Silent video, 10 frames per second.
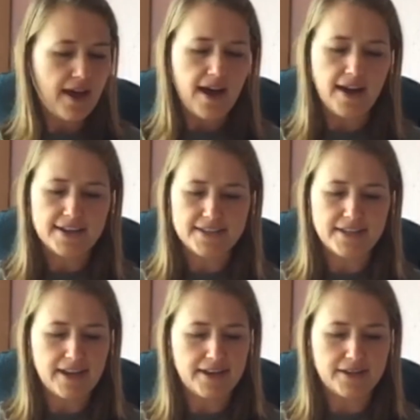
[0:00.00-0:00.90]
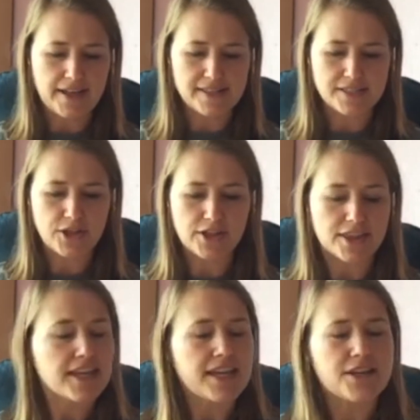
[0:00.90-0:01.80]
I, uh, as I started
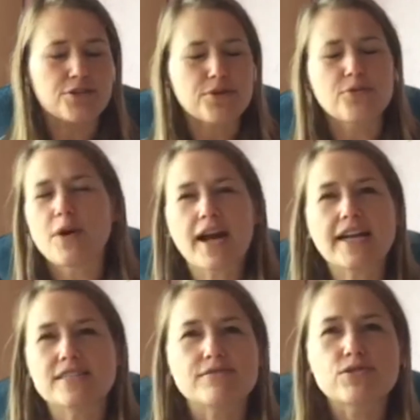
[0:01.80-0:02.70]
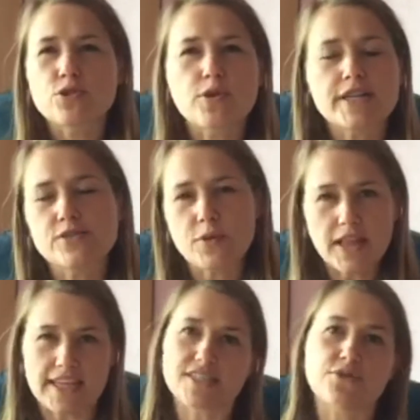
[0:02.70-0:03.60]
thinking through what kinds of stories we
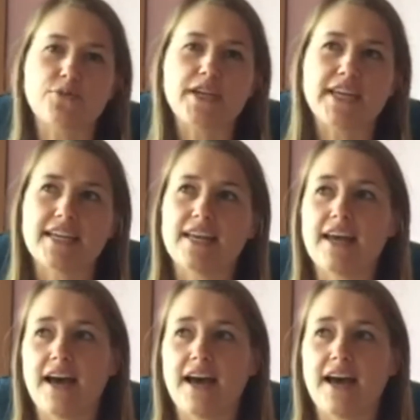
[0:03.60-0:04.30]
like to read,